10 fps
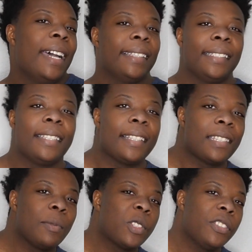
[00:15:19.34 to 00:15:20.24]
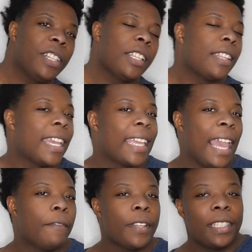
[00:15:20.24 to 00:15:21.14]
I'd like to take this opportunity to
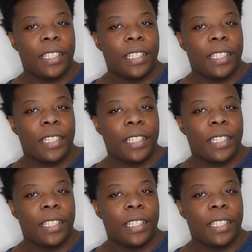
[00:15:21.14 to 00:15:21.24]
thank every